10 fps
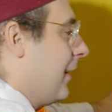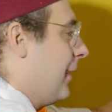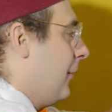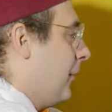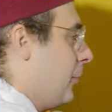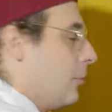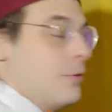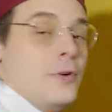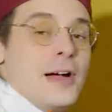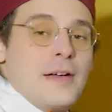If
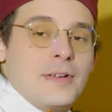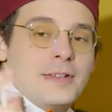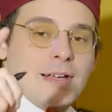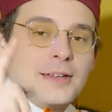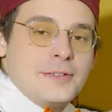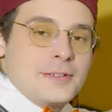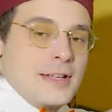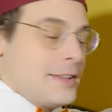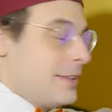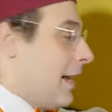you haven't
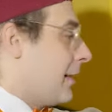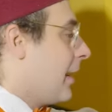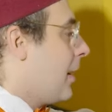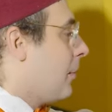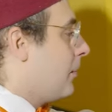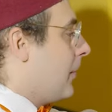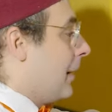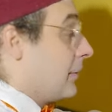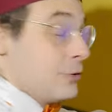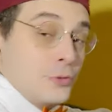understood yet.
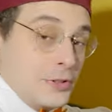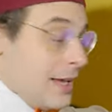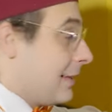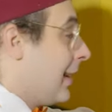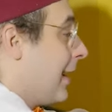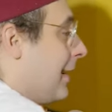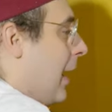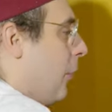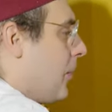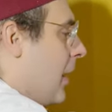
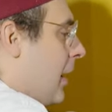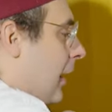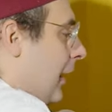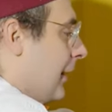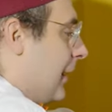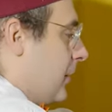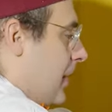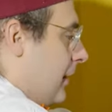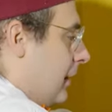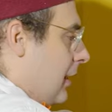Now, tight
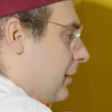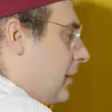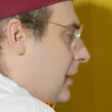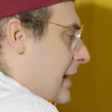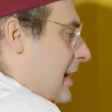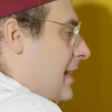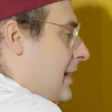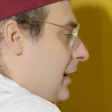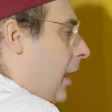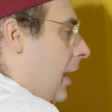bass, let's read it in
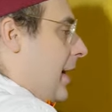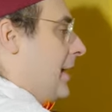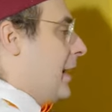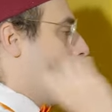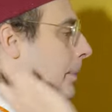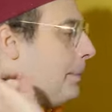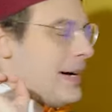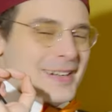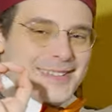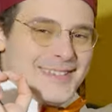Italian. Il
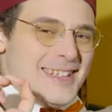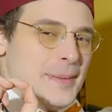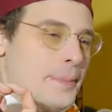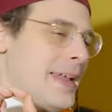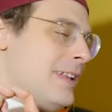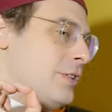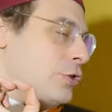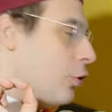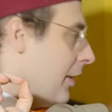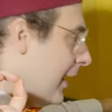
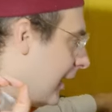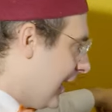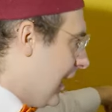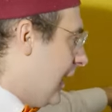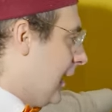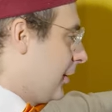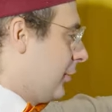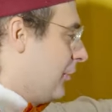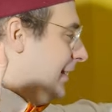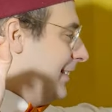partimento
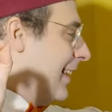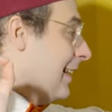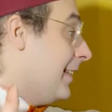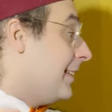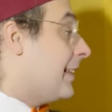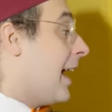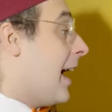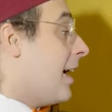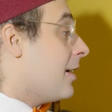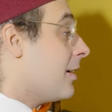legato se li
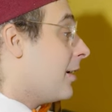dà